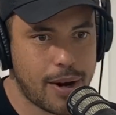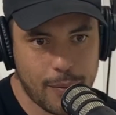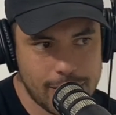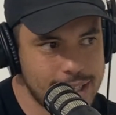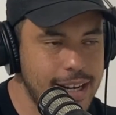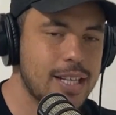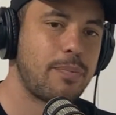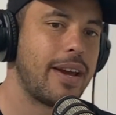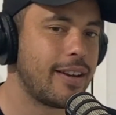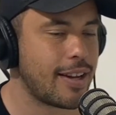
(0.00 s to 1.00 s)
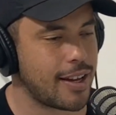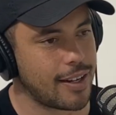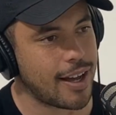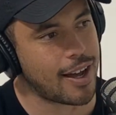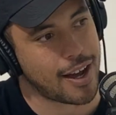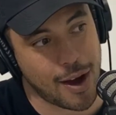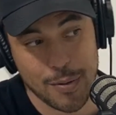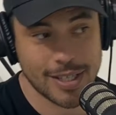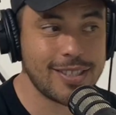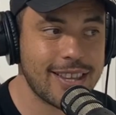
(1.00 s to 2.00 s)
When's our next bender? And like, I was
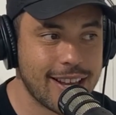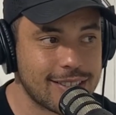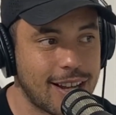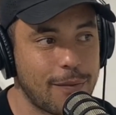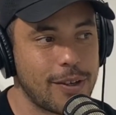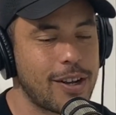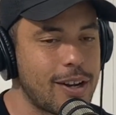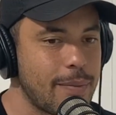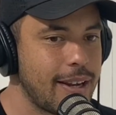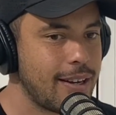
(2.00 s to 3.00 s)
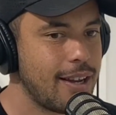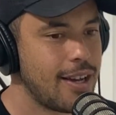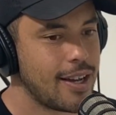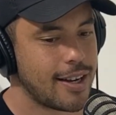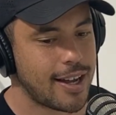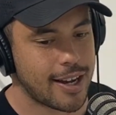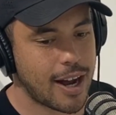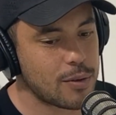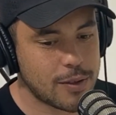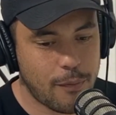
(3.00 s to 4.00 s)
into that stuff, you know what I mean? Like, I
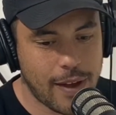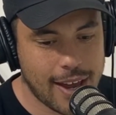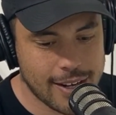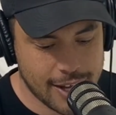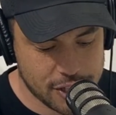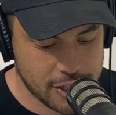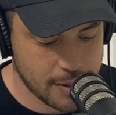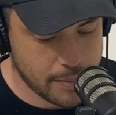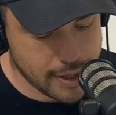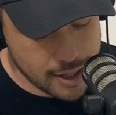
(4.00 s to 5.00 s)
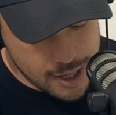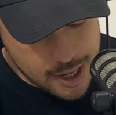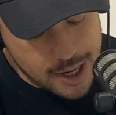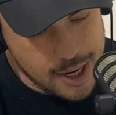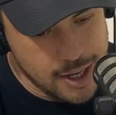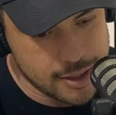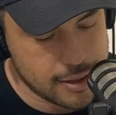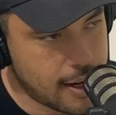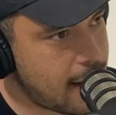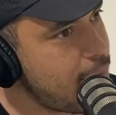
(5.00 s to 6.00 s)
was a fan of that shit, but just
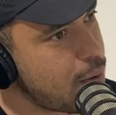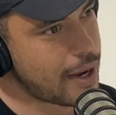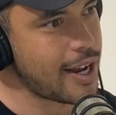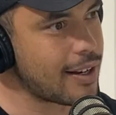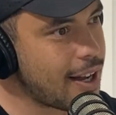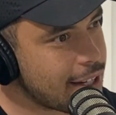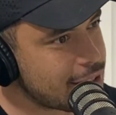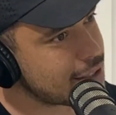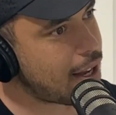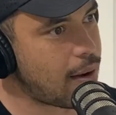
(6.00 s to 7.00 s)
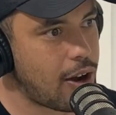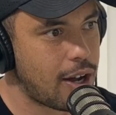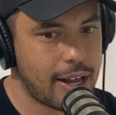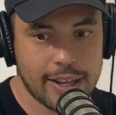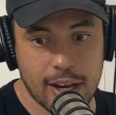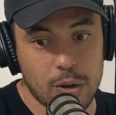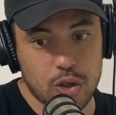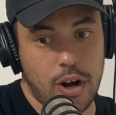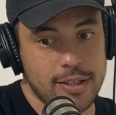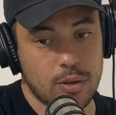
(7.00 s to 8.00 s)
like every week, like, just like, oh, and then I'll
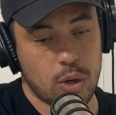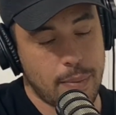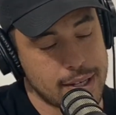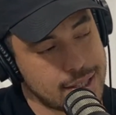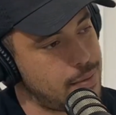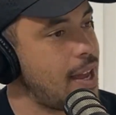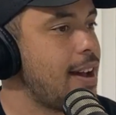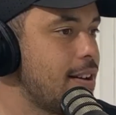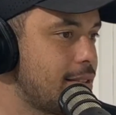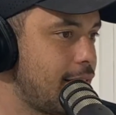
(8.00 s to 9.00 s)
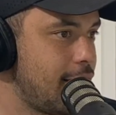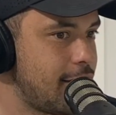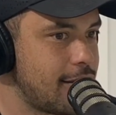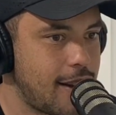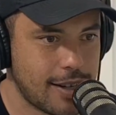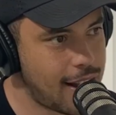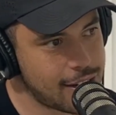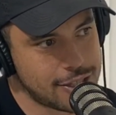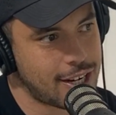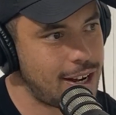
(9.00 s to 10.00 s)
try and talk about something else. And it's just like, nah,
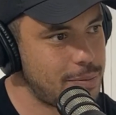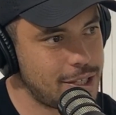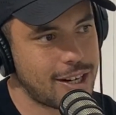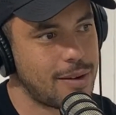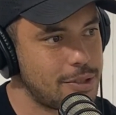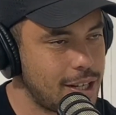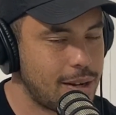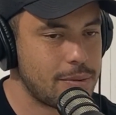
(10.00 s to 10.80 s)
shut up, shut up, shut up.